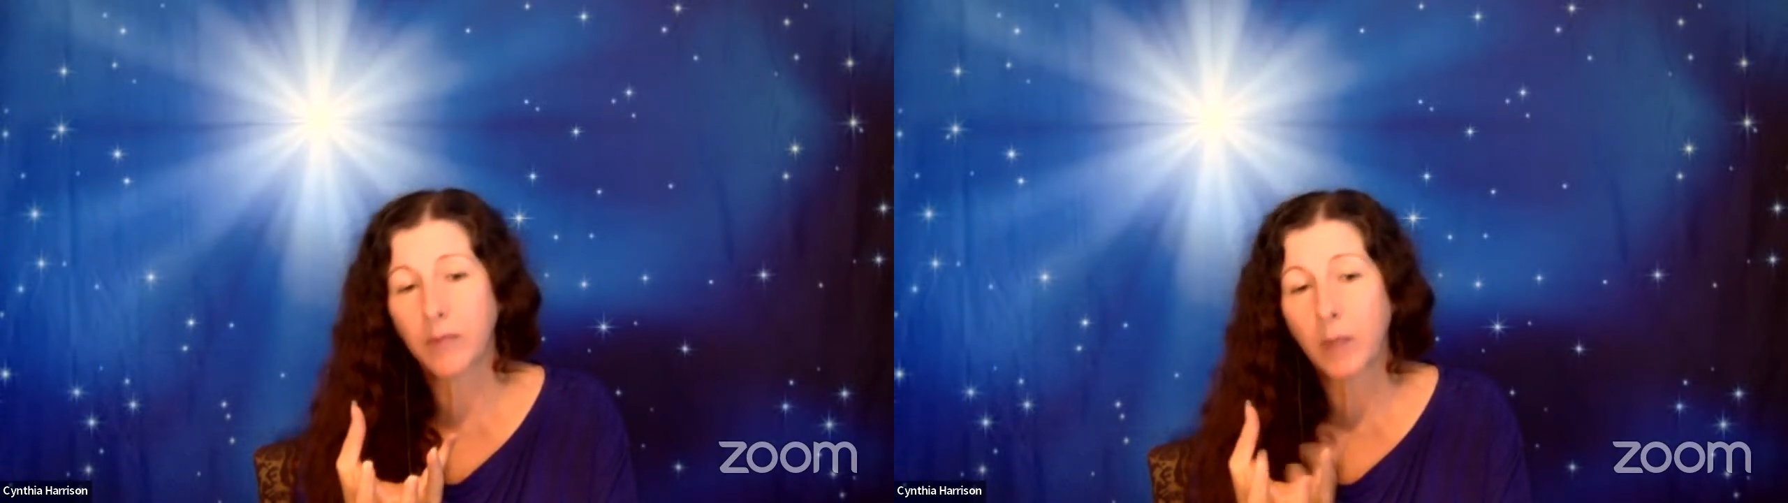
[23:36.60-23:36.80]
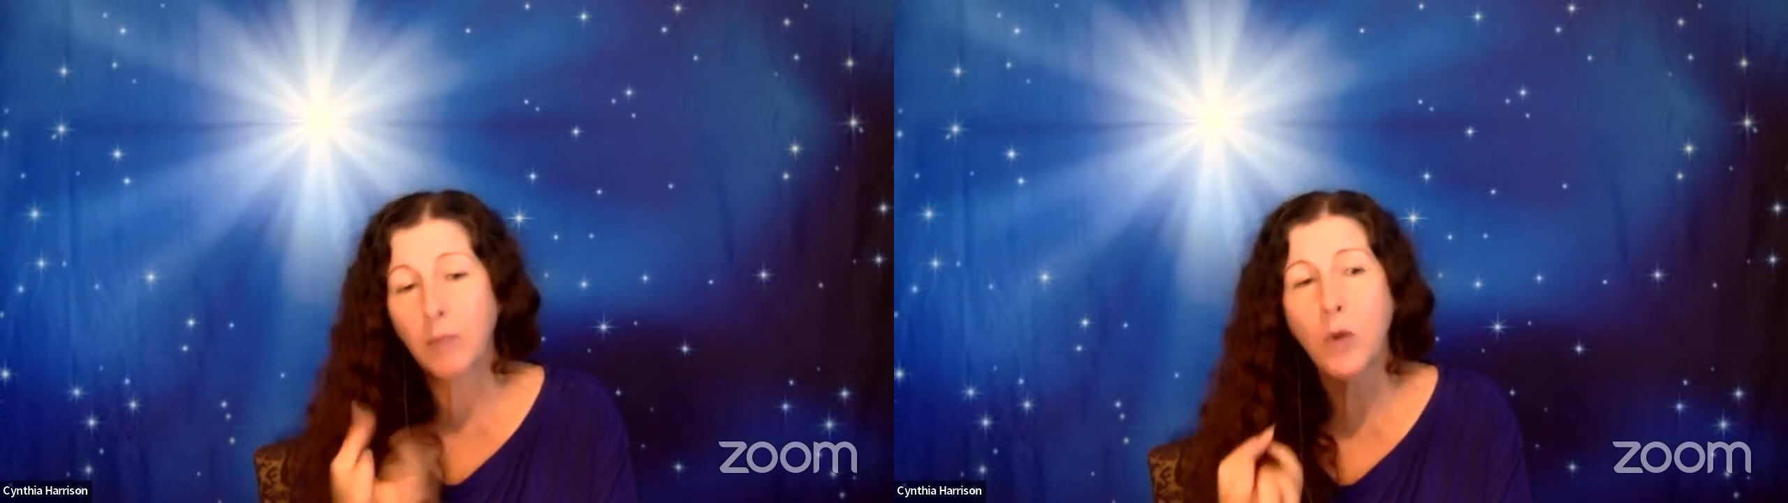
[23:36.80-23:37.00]

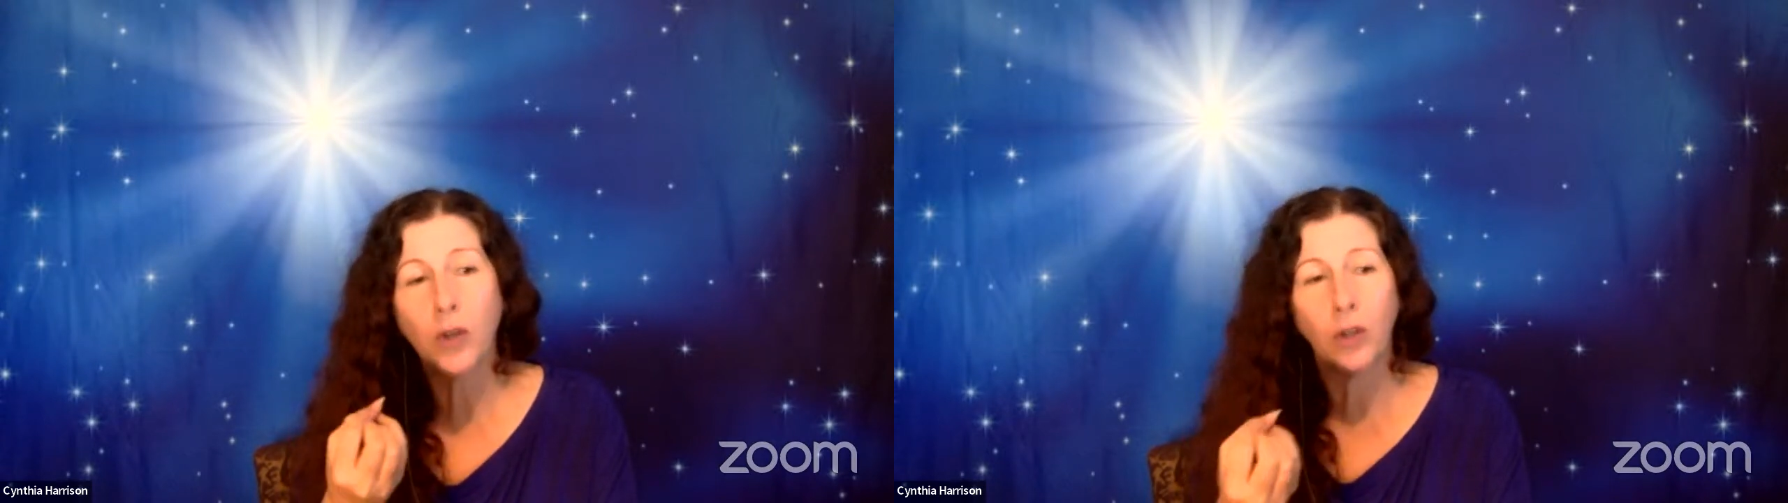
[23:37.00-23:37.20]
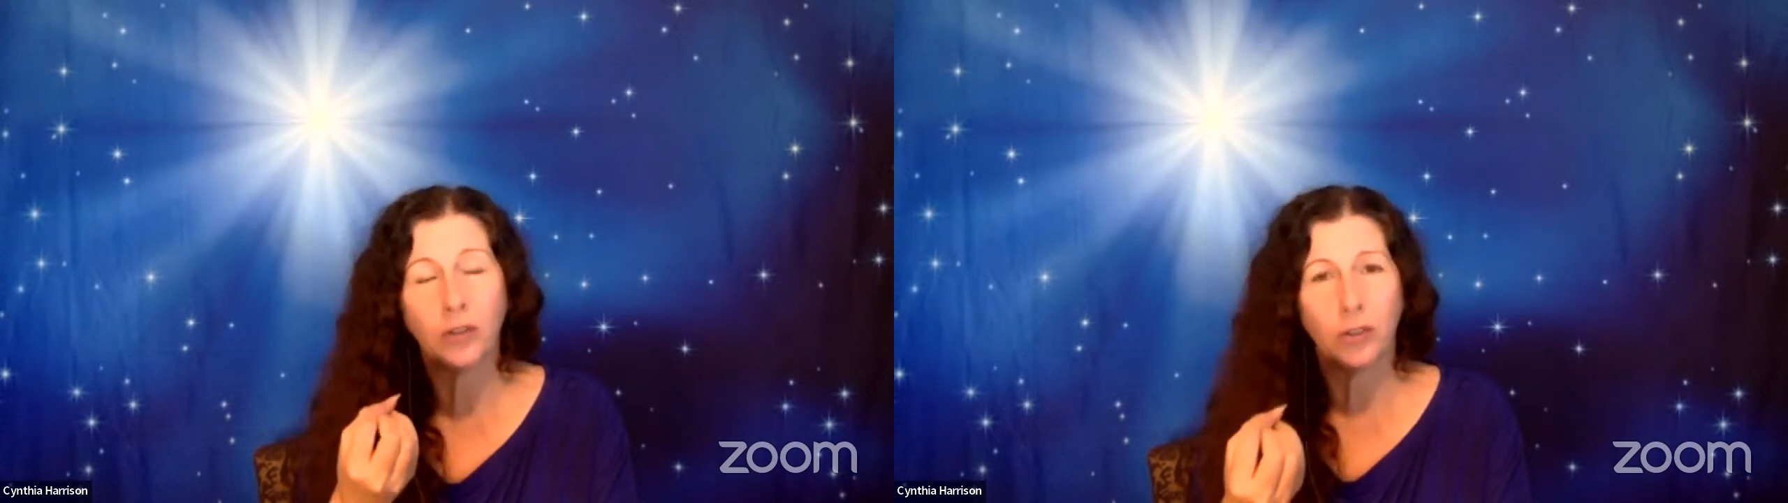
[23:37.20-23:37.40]

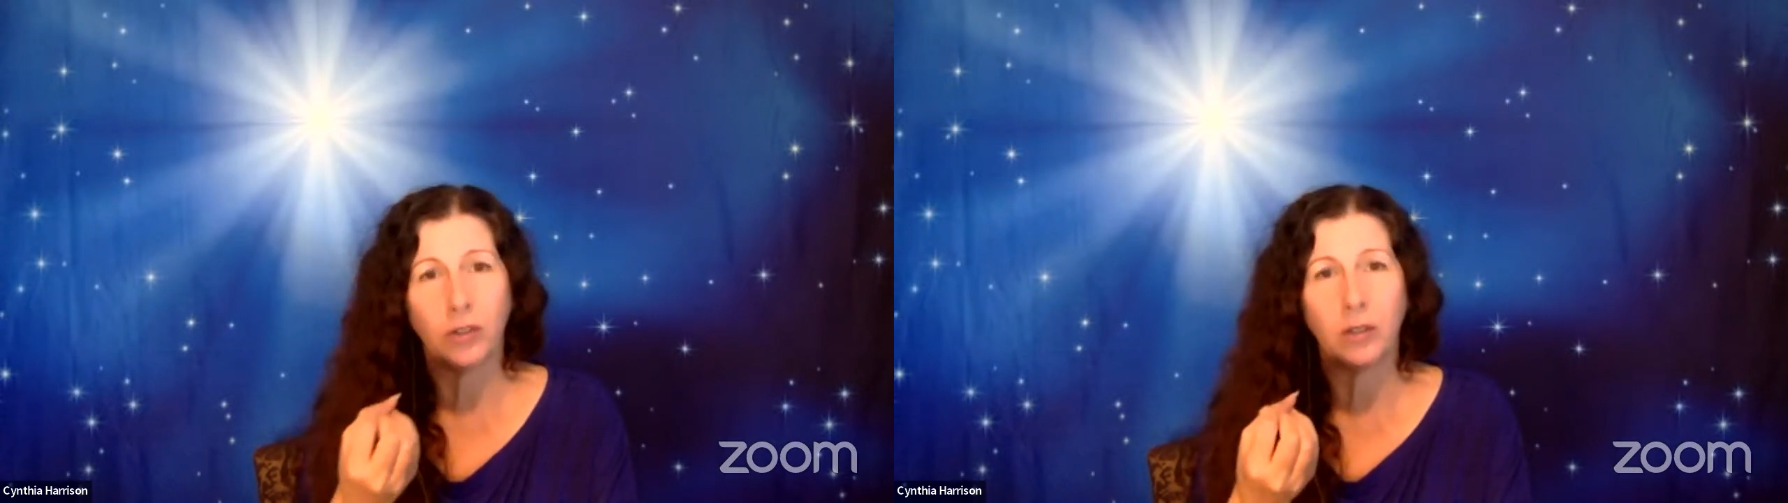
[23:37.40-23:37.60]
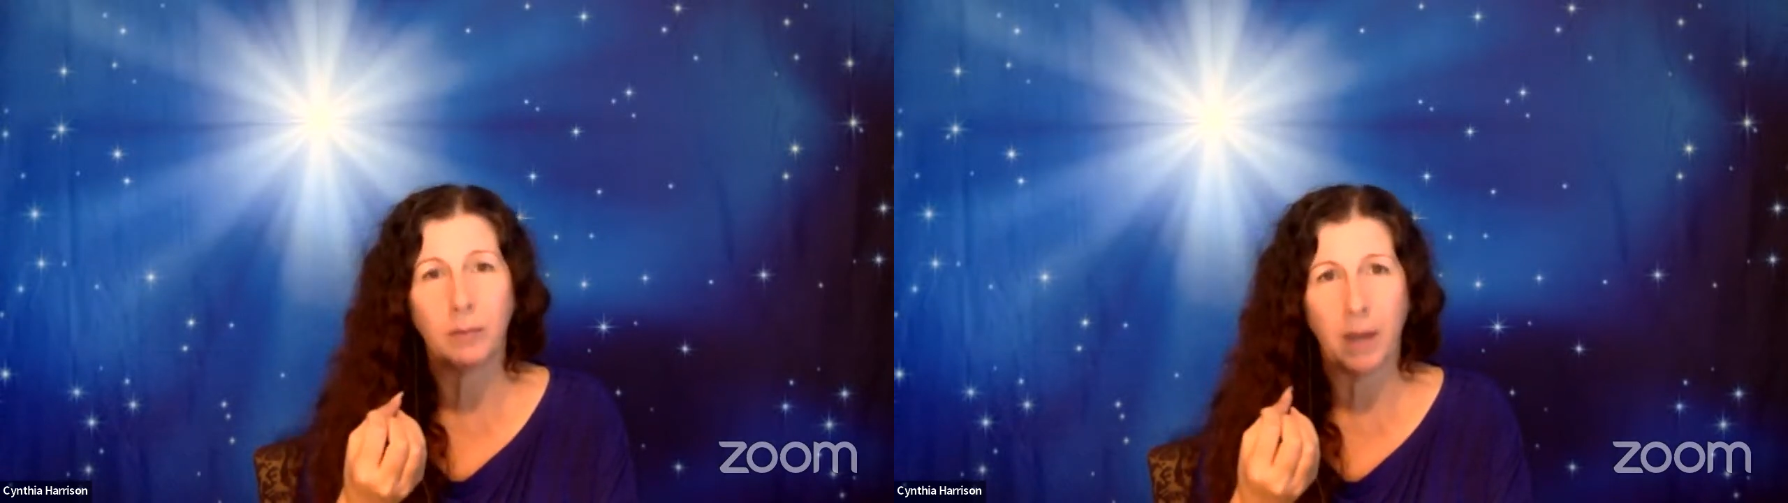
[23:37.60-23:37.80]
merge
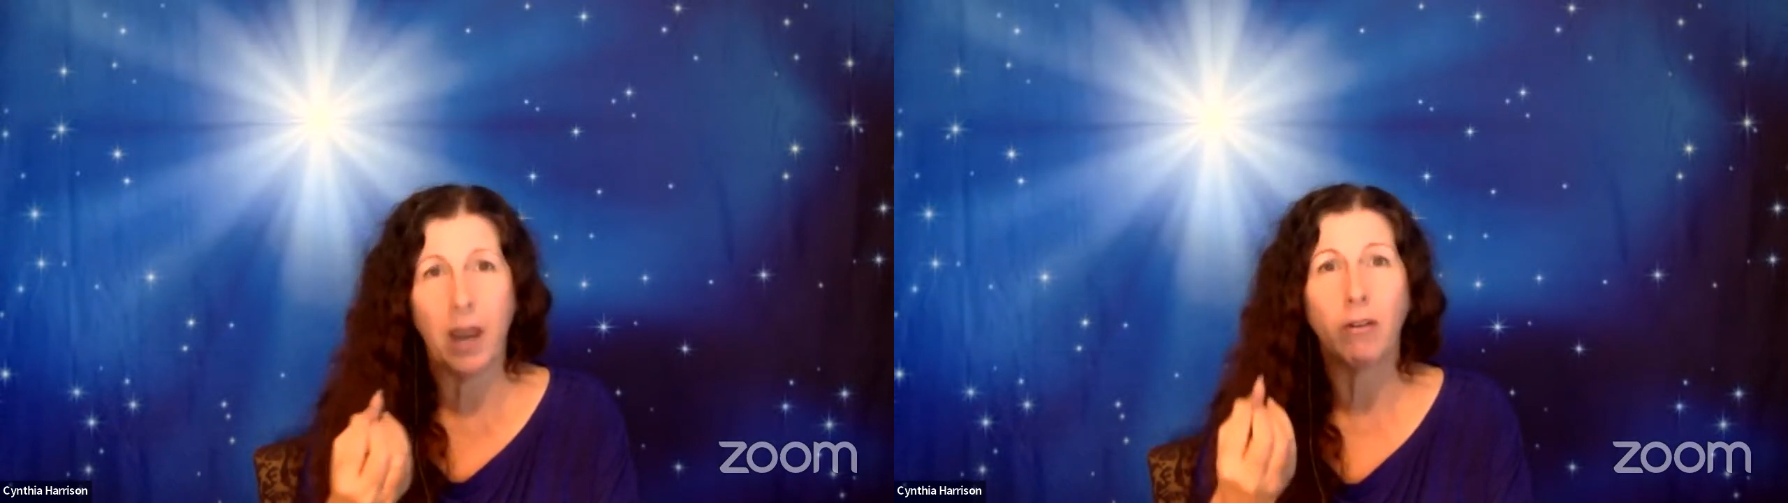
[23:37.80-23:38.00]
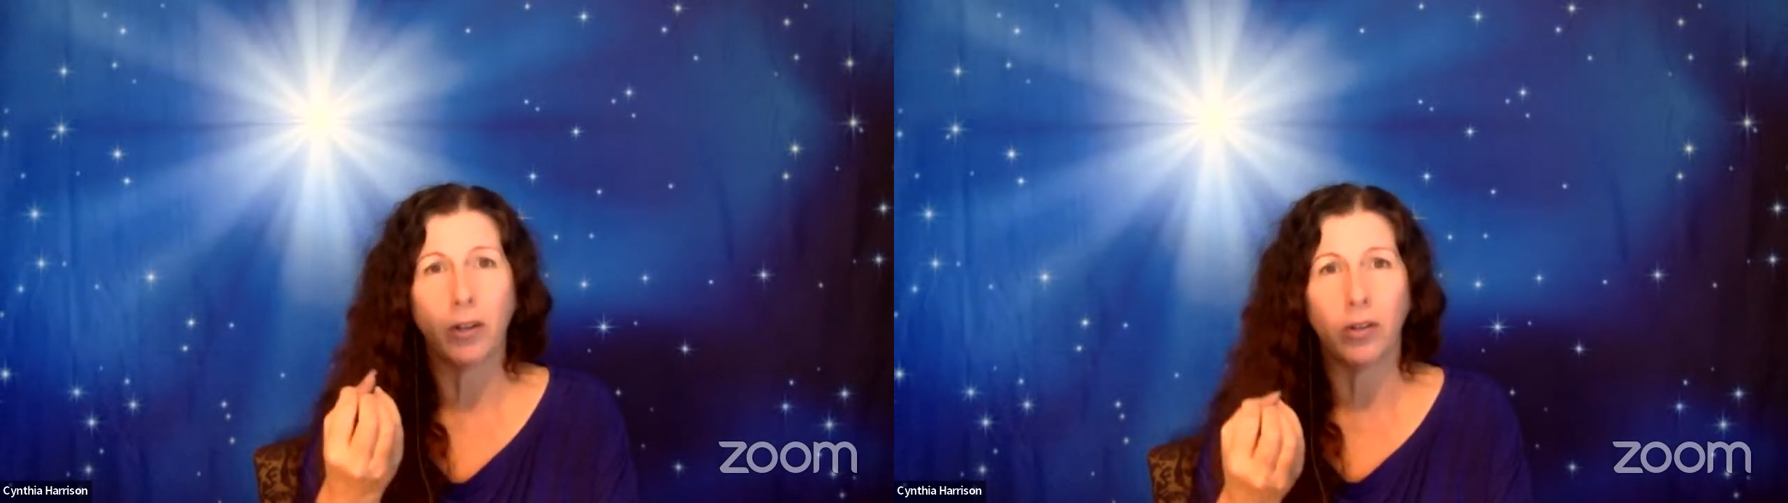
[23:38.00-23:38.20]
the
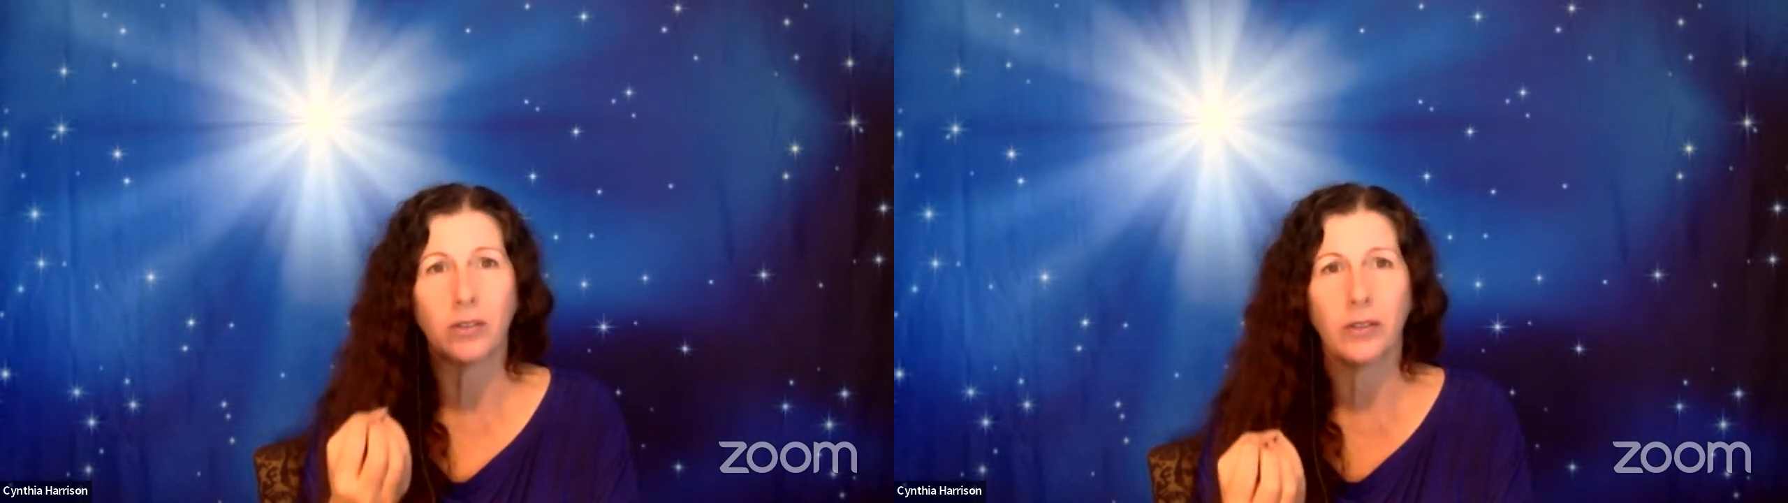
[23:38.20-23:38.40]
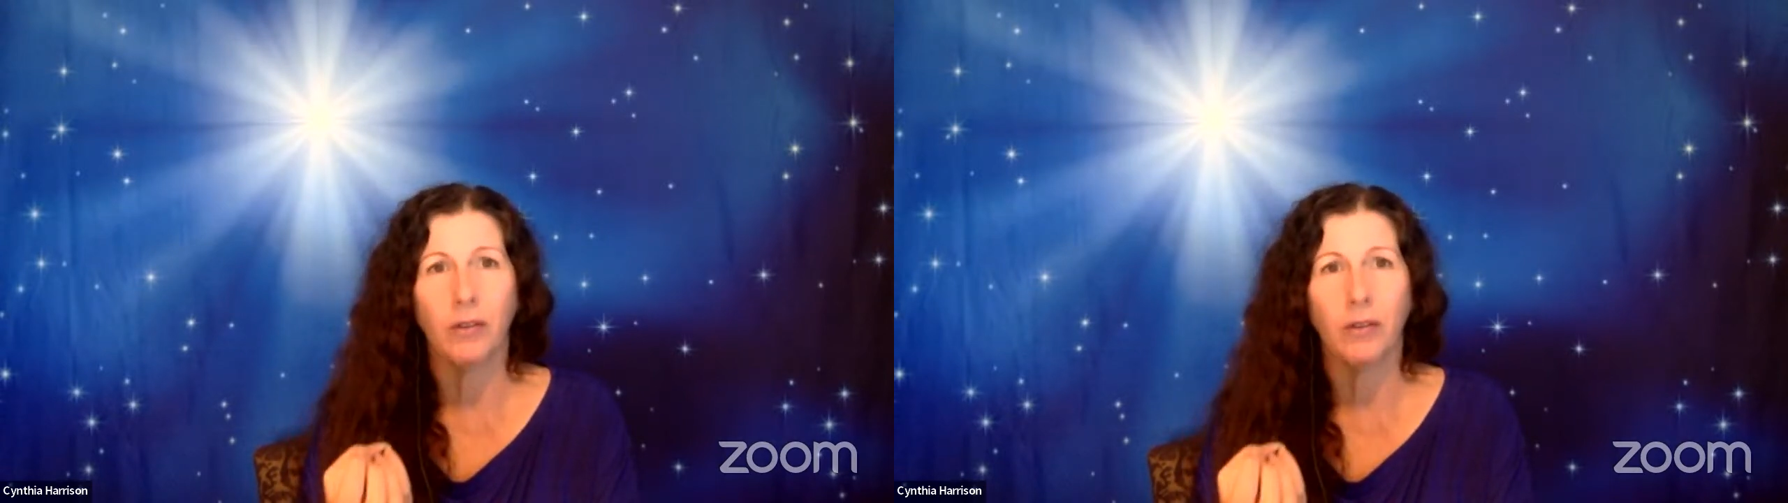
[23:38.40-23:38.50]
paradox